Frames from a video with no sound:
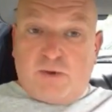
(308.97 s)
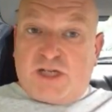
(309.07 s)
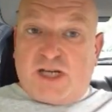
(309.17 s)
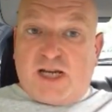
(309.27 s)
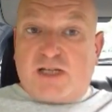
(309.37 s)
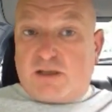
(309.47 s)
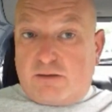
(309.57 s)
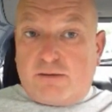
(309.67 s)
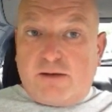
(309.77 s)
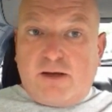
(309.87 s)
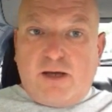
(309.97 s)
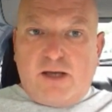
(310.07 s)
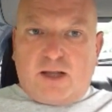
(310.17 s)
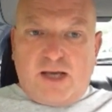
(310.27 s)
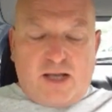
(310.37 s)
which is
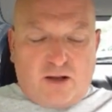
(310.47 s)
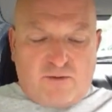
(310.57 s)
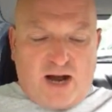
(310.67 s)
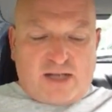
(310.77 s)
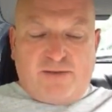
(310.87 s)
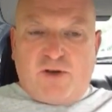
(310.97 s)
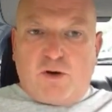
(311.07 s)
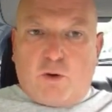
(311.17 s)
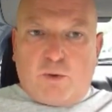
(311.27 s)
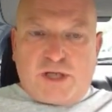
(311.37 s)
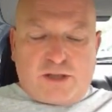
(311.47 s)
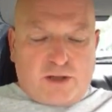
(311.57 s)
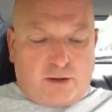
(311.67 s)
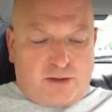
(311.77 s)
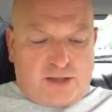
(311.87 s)
your legal right if you don't wish to
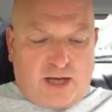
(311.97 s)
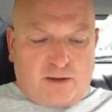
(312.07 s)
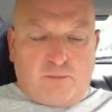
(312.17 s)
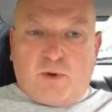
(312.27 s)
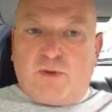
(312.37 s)
contact them,